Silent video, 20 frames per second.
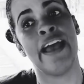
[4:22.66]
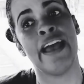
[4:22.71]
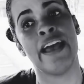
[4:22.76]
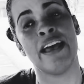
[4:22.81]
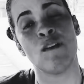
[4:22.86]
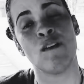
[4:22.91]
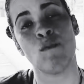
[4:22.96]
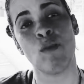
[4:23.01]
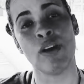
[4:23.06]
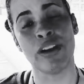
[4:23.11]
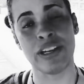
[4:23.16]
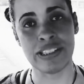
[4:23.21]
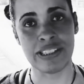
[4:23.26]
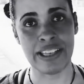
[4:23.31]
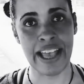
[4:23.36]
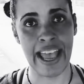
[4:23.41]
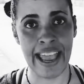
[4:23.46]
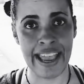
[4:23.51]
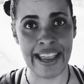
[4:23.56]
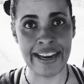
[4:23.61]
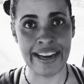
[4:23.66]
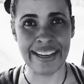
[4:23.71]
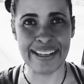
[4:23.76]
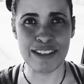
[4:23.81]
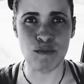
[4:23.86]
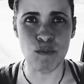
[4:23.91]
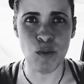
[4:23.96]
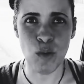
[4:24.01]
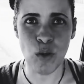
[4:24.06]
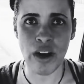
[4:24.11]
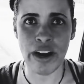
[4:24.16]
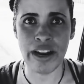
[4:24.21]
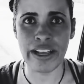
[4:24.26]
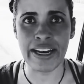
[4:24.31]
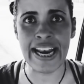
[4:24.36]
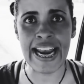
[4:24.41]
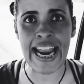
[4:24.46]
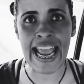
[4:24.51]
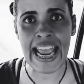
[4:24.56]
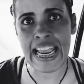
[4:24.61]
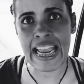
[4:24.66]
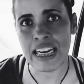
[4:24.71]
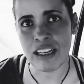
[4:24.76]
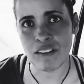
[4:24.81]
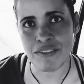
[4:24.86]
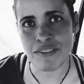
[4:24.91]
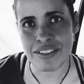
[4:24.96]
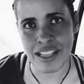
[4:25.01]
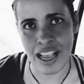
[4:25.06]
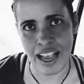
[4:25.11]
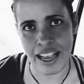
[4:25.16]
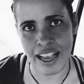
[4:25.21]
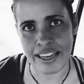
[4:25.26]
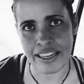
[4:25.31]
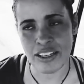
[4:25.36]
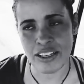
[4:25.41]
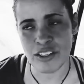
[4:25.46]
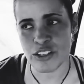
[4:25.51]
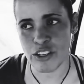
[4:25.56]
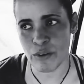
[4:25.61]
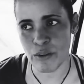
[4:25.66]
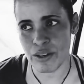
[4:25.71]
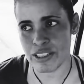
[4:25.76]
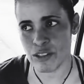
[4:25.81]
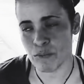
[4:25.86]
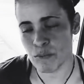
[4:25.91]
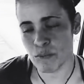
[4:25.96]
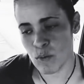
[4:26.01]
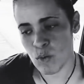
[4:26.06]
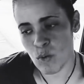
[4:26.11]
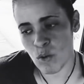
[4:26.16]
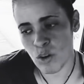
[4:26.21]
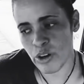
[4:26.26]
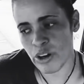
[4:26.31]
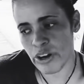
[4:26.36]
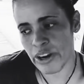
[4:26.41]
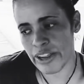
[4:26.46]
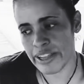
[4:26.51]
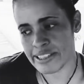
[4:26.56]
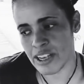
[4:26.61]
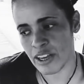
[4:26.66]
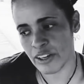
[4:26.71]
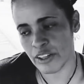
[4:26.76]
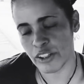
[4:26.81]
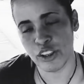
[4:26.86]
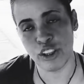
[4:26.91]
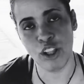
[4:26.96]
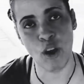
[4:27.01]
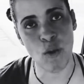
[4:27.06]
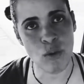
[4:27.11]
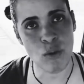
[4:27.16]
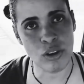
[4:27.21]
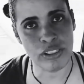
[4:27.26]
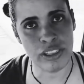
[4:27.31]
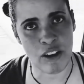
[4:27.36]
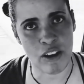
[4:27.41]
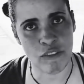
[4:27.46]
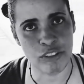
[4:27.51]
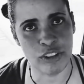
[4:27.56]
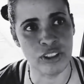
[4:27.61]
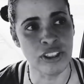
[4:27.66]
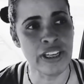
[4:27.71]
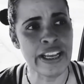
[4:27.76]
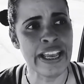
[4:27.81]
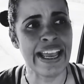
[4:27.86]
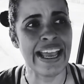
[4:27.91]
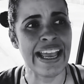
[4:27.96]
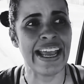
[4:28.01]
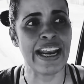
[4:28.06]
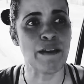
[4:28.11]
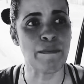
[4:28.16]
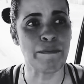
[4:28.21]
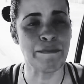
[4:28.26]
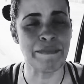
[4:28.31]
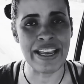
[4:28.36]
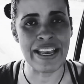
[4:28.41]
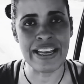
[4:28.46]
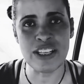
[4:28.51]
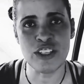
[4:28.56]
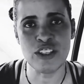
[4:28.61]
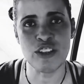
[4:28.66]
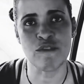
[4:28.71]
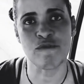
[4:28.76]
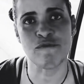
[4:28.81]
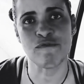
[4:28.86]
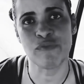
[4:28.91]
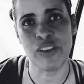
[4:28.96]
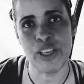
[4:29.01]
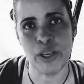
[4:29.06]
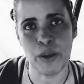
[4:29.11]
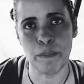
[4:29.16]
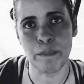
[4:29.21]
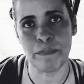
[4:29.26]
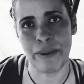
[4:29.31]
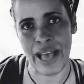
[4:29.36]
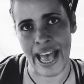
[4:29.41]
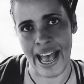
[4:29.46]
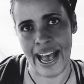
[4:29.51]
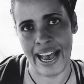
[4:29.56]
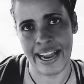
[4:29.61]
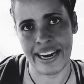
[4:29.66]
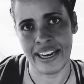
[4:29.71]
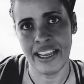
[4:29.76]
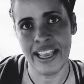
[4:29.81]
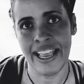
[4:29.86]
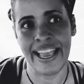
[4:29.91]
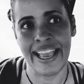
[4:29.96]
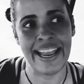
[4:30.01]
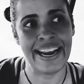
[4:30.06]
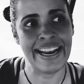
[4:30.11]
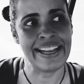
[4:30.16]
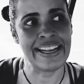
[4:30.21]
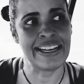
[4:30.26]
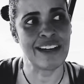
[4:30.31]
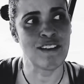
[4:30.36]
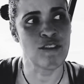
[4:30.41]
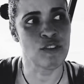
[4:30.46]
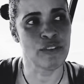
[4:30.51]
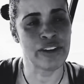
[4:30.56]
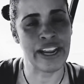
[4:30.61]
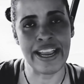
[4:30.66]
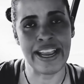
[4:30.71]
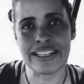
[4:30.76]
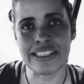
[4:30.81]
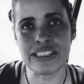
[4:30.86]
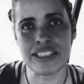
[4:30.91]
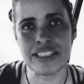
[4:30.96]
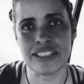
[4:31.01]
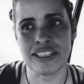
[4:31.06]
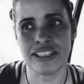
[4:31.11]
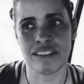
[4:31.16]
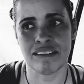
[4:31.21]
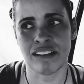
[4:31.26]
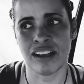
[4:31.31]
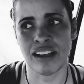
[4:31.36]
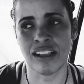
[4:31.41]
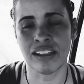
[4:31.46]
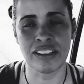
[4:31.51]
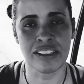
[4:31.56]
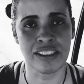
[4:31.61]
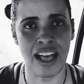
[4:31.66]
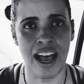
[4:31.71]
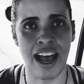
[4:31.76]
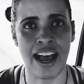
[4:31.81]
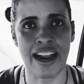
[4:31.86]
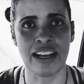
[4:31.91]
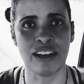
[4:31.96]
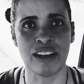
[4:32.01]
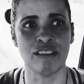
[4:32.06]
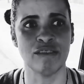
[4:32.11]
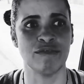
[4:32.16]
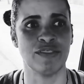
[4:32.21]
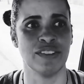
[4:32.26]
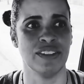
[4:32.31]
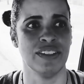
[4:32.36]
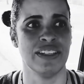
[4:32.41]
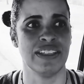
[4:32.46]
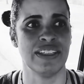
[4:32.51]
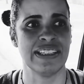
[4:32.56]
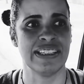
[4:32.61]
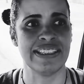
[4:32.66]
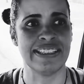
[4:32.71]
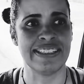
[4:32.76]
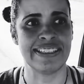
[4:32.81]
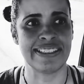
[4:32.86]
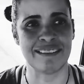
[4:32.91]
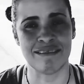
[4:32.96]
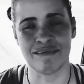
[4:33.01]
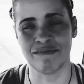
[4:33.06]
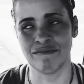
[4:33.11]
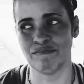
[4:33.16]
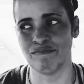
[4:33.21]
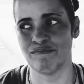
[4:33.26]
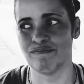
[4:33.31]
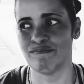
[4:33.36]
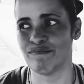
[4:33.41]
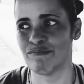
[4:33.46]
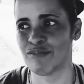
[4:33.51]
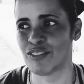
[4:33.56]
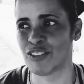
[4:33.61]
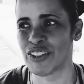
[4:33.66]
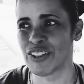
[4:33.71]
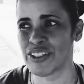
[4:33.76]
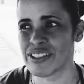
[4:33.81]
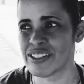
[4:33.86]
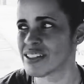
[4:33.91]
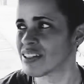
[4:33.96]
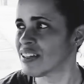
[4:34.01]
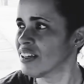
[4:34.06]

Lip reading: Whereas hate is more on a negative side. So it's on a lower level and it makes you feel bad. And it creates a lot of just